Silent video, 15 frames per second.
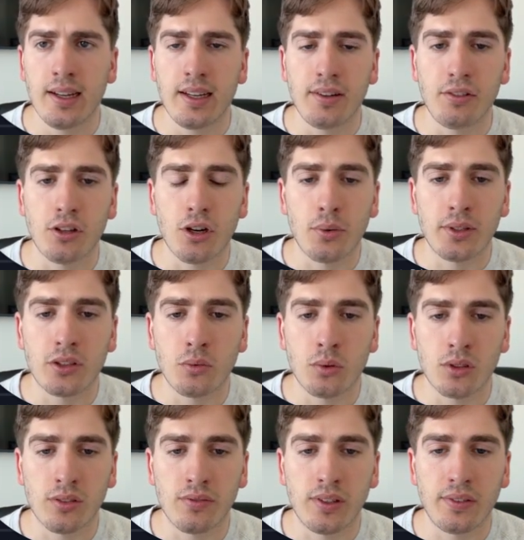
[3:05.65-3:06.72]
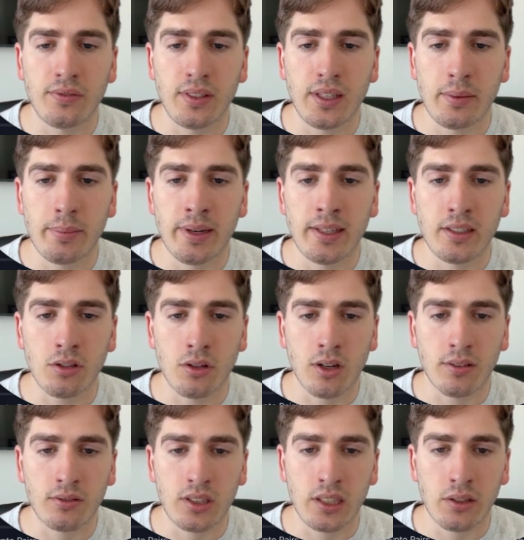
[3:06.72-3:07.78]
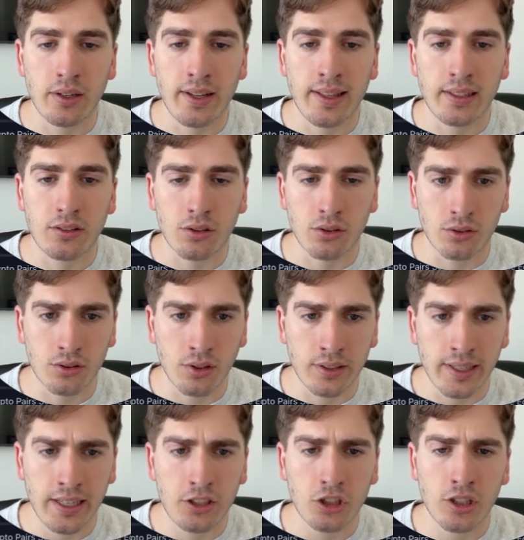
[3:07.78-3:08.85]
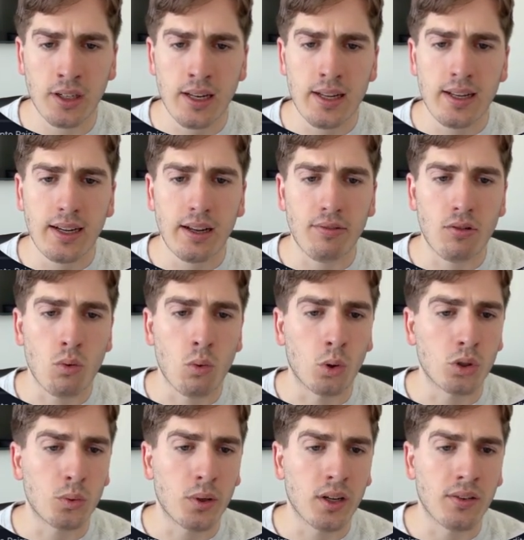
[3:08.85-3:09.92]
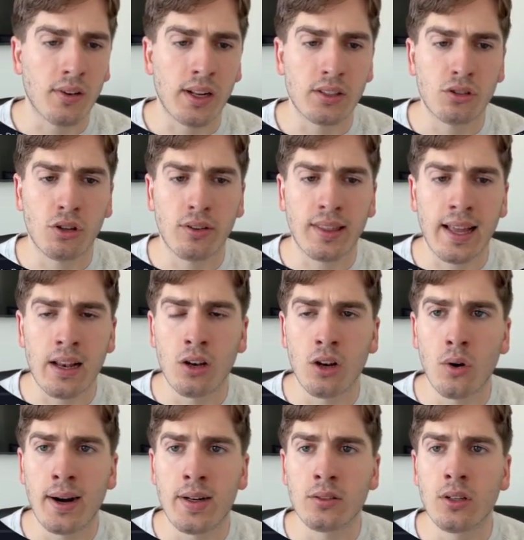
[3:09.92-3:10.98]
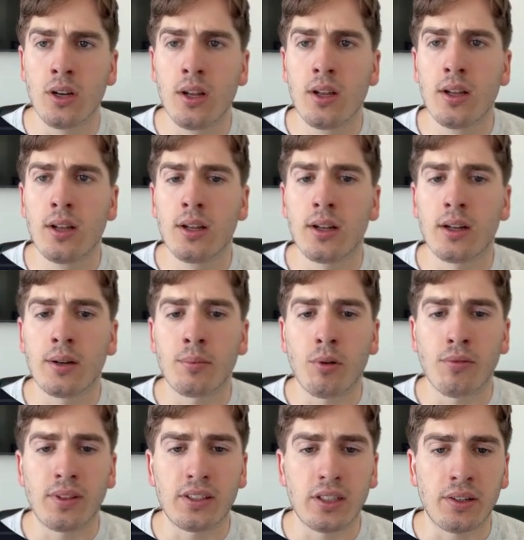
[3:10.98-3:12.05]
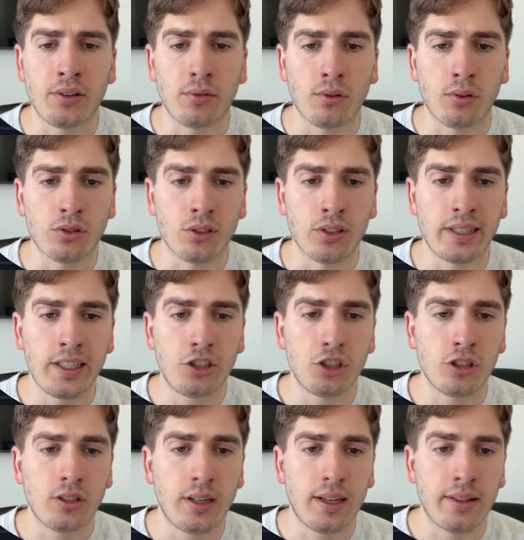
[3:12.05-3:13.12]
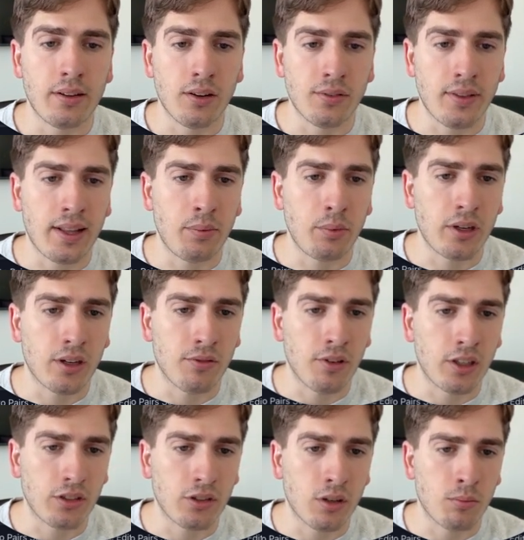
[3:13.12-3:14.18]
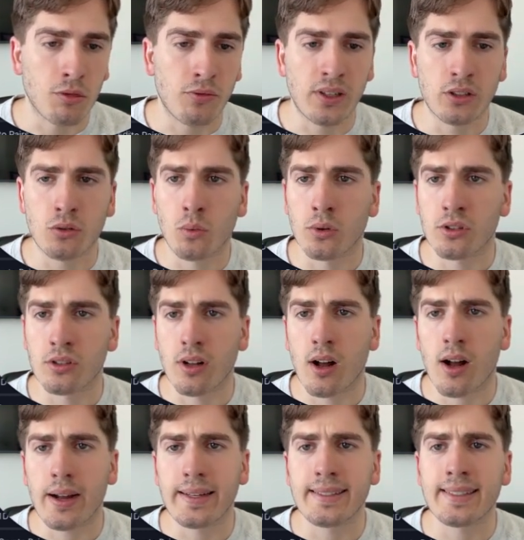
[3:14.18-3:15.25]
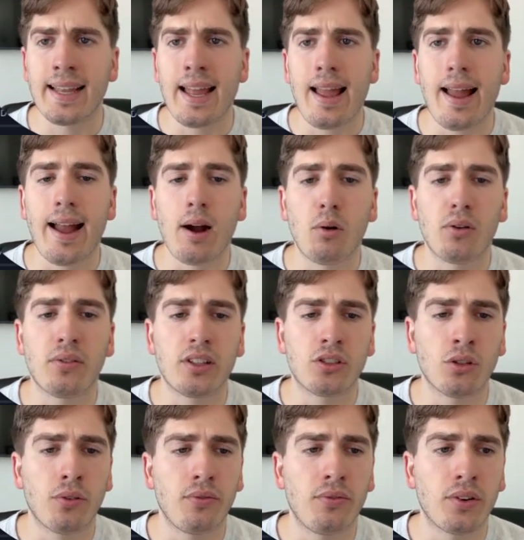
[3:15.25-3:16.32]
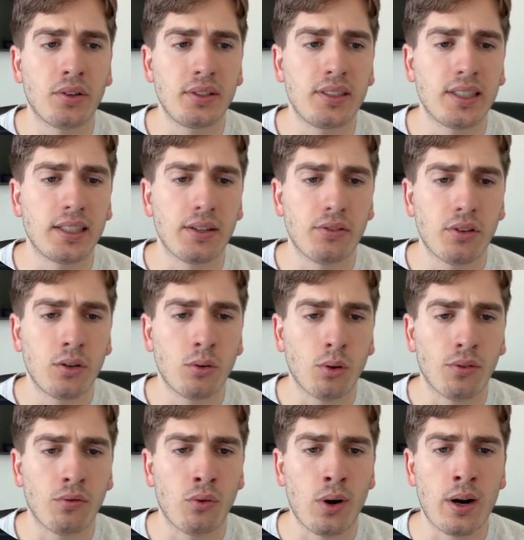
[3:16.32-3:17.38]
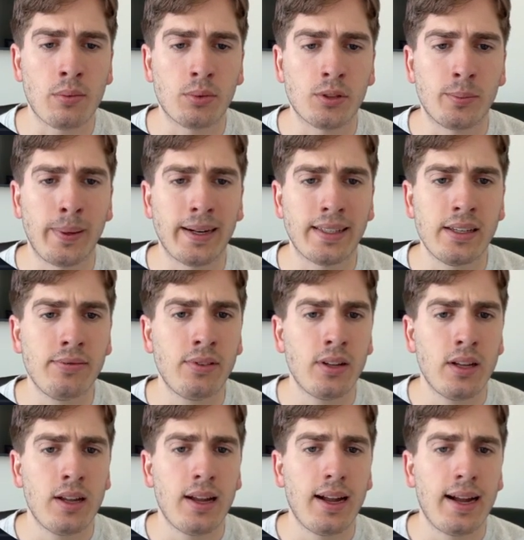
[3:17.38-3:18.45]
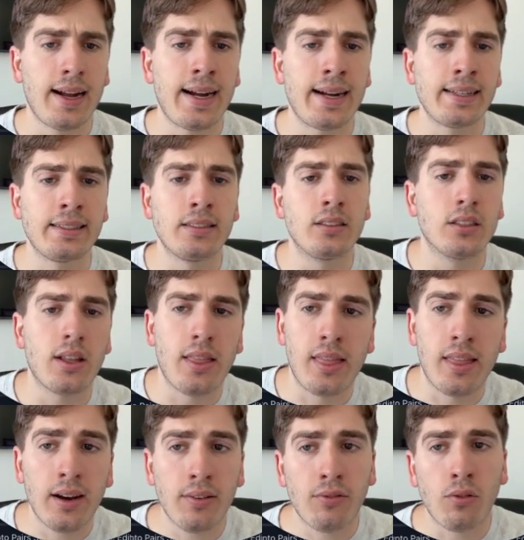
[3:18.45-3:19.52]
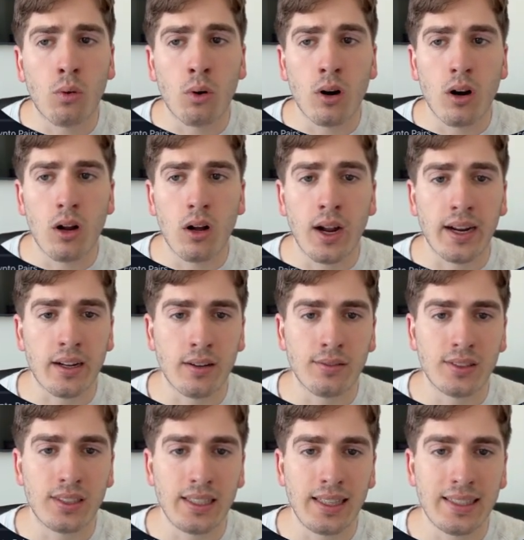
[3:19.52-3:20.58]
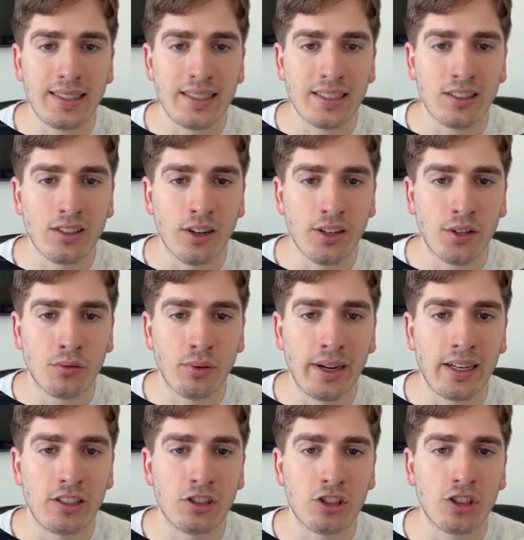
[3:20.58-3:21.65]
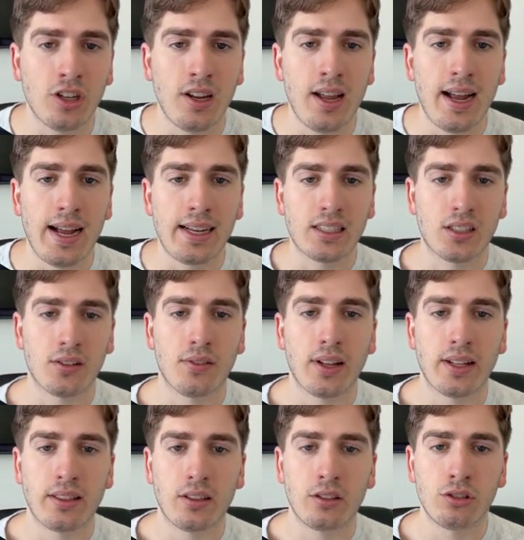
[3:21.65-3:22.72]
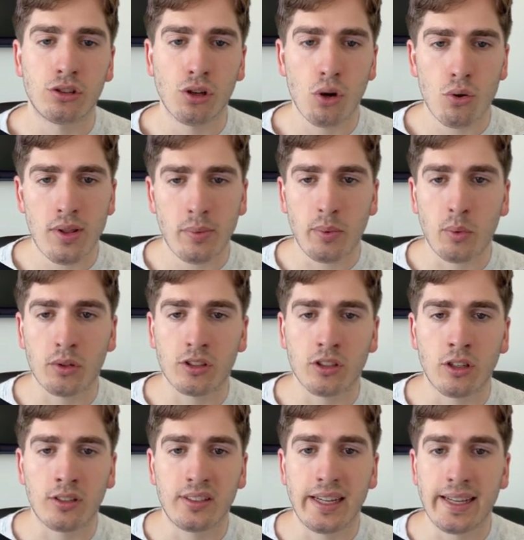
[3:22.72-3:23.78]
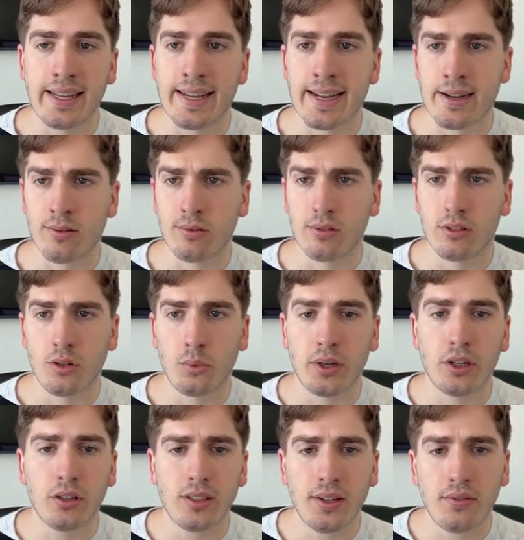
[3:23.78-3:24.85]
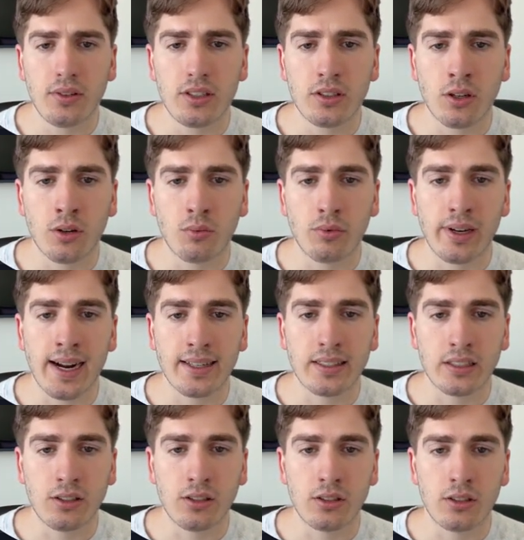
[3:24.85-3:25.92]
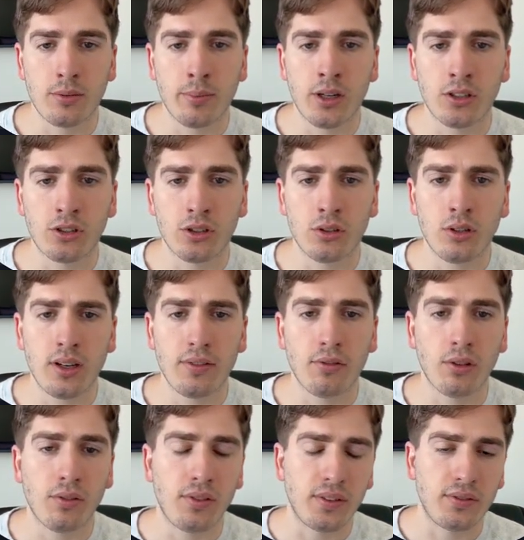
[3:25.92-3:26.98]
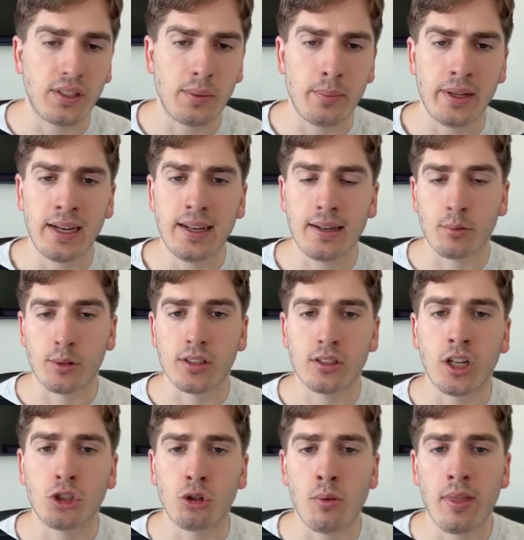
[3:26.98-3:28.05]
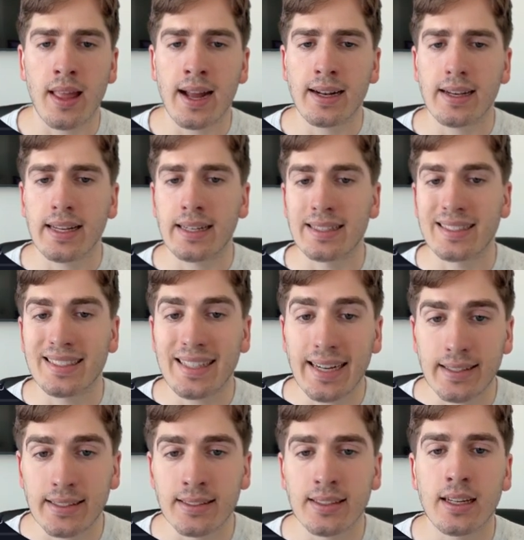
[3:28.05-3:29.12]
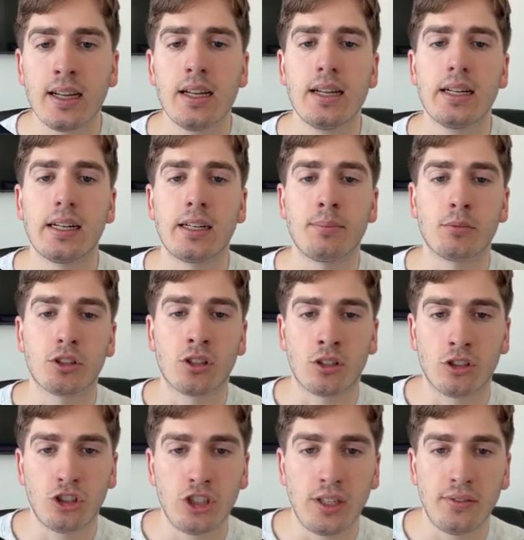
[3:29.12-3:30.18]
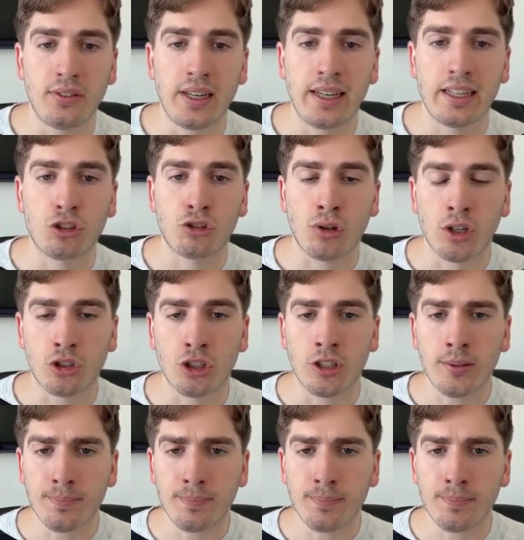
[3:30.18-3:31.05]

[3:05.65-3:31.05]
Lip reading: If you go in towards the 15-minute, you kind of see, okay, that's consolidation. And of course, we kind of like took that low out of this area of consolidation, and after that, we kind of like started moving in towards the highs. However, it's not very significant on the 4-hour perspective, and therefore, I kind of see this entire range as kind of like the zone that we want to start taking out. So we could definitely start reacting to this demand zone if on the 15-minute, and I'm going to touch on that in a second, start shifting in structure.